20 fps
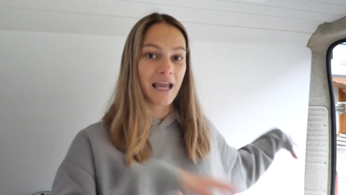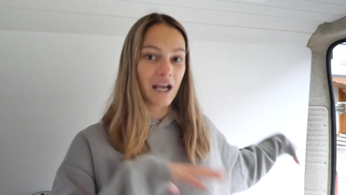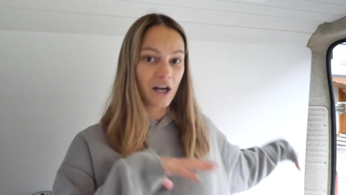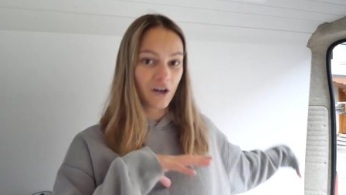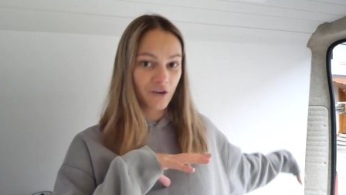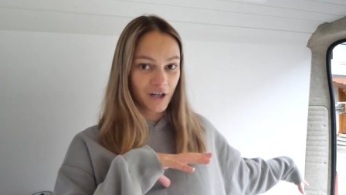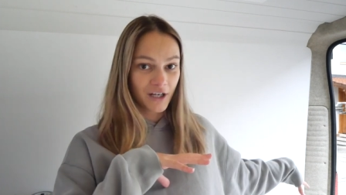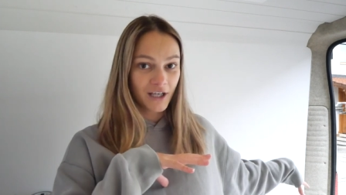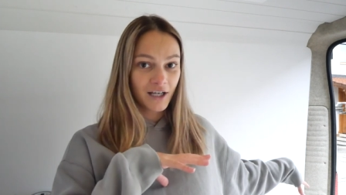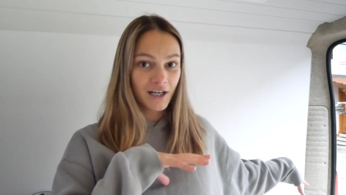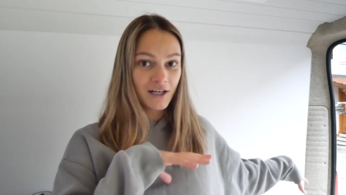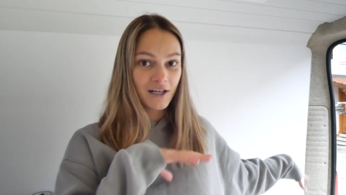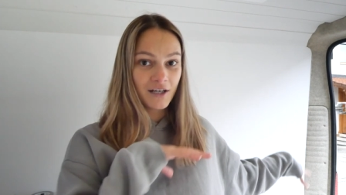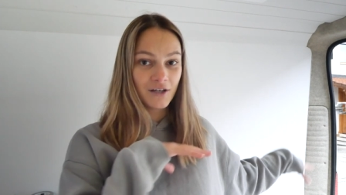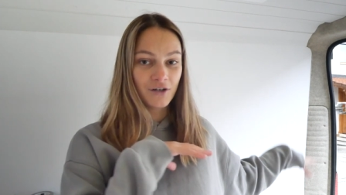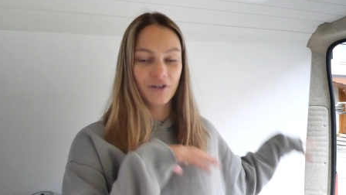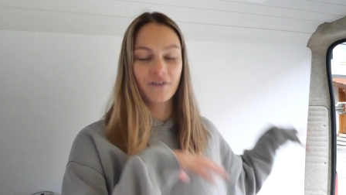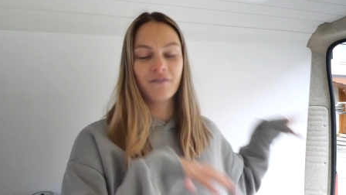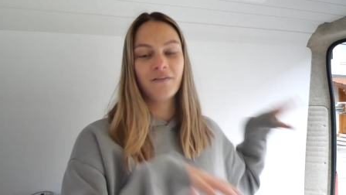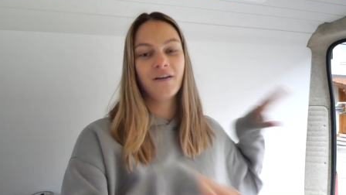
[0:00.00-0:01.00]
area
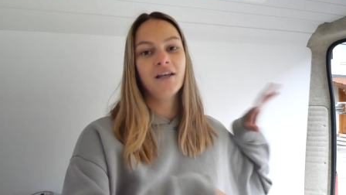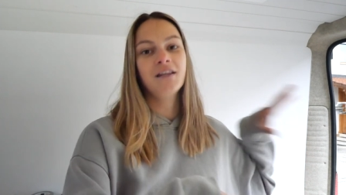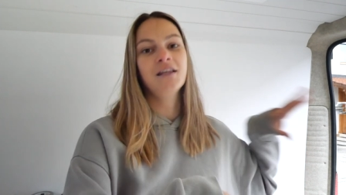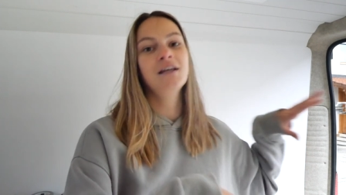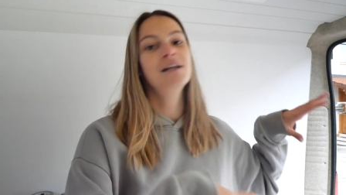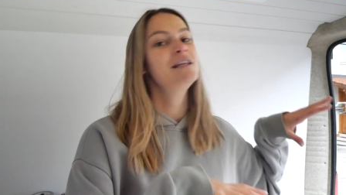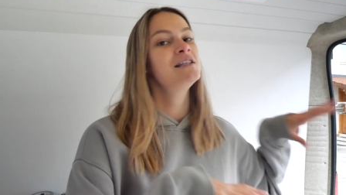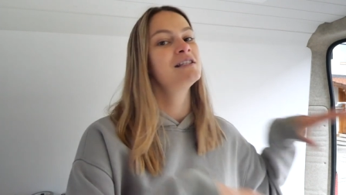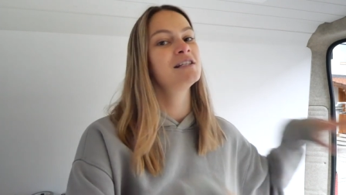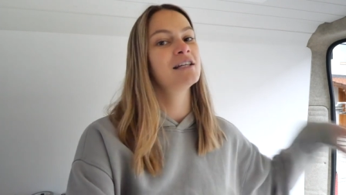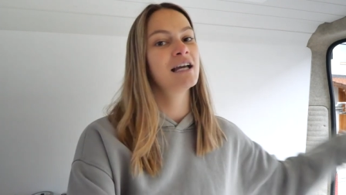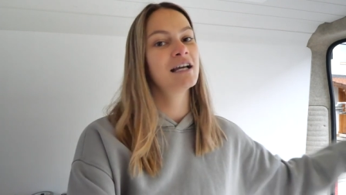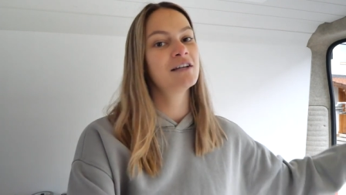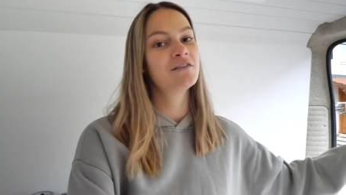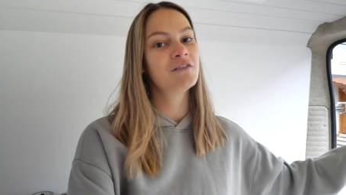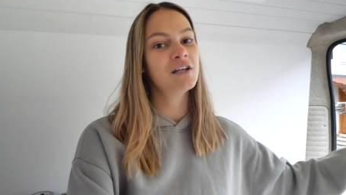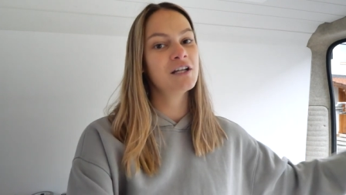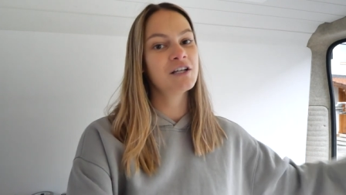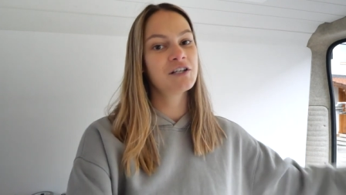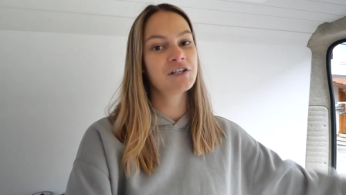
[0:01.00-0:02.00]
in our van that needs to get
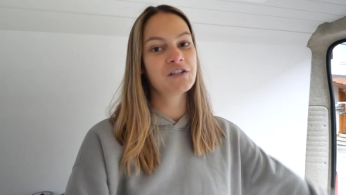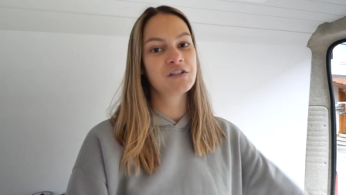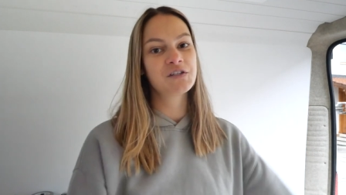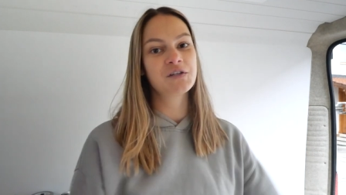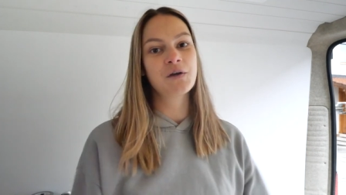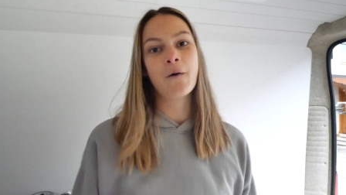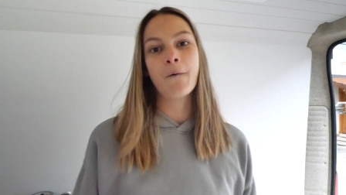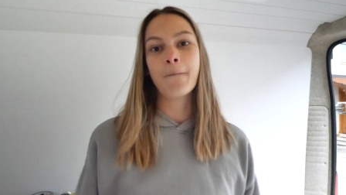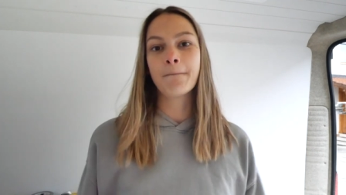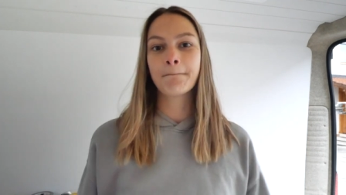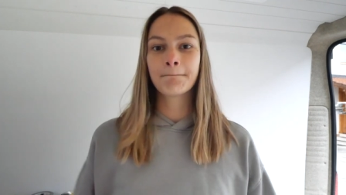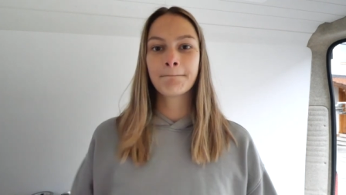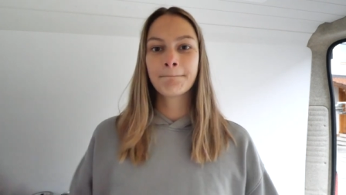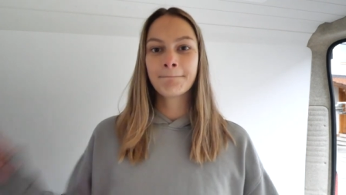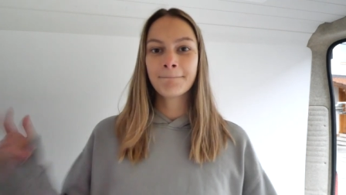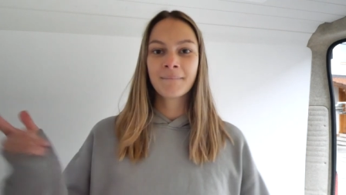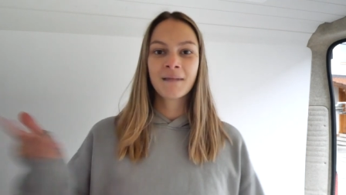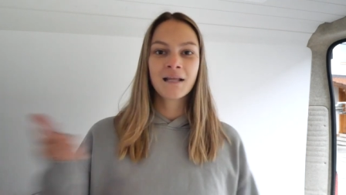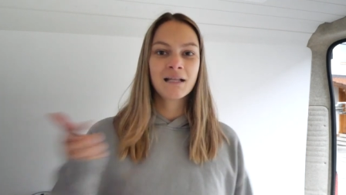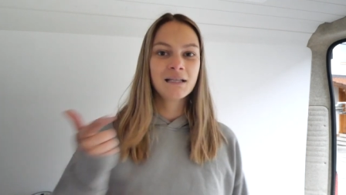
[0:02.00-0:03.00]
finished. So
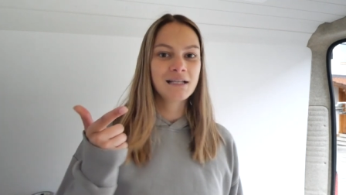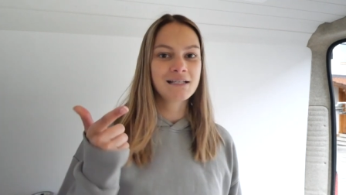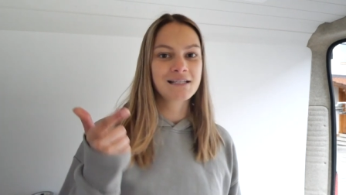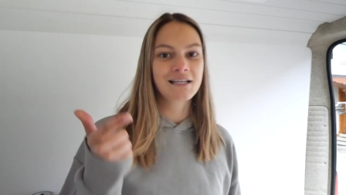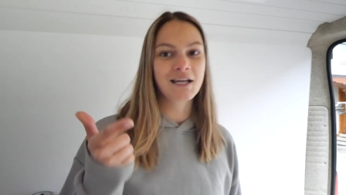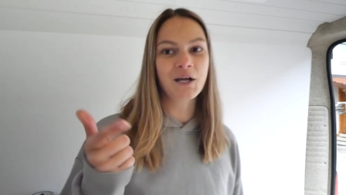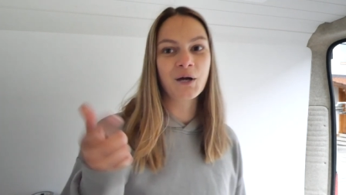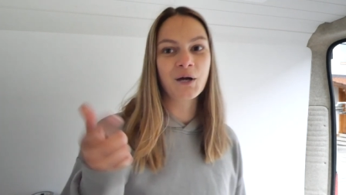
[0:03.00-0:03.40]
let's get